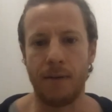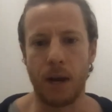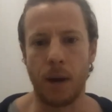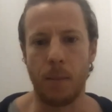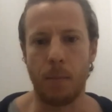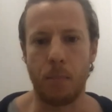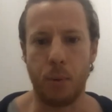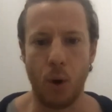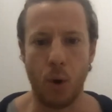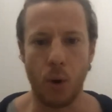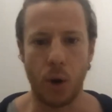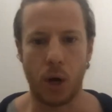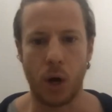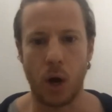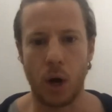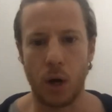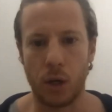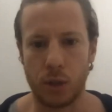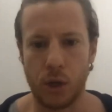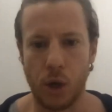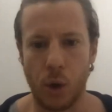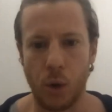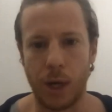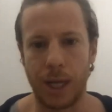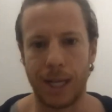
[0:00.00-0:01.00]
a protocol
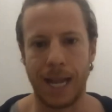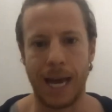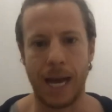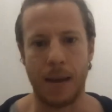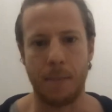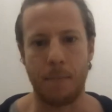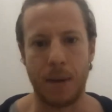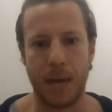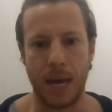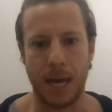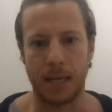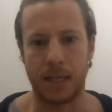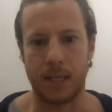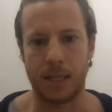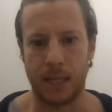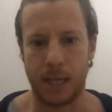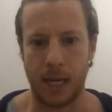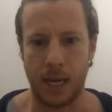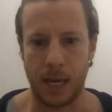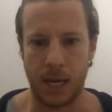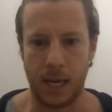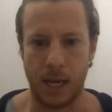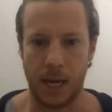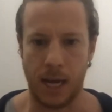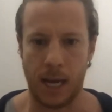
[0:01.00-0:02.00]
token like
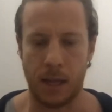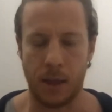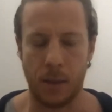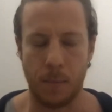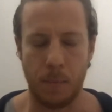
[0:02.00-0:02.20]
BNT in the